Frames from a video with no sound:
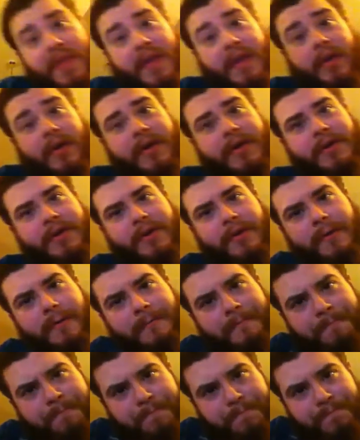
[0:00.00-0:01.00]
thing you can
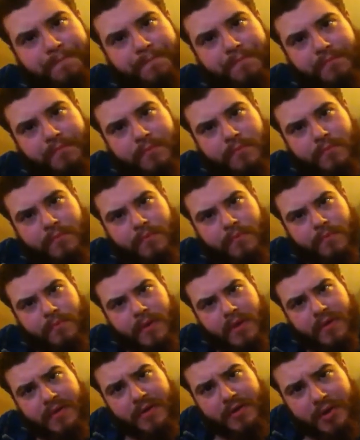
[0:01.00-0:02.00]
do
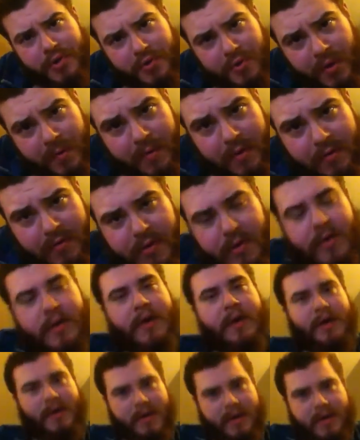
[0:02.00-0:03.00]
is contribute
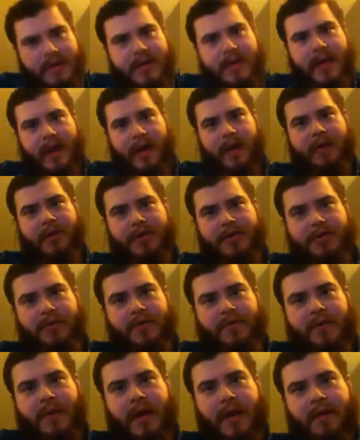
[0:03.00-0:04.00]
to that culture
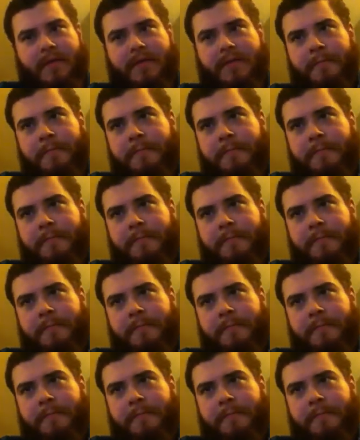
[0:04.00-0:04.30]
of life.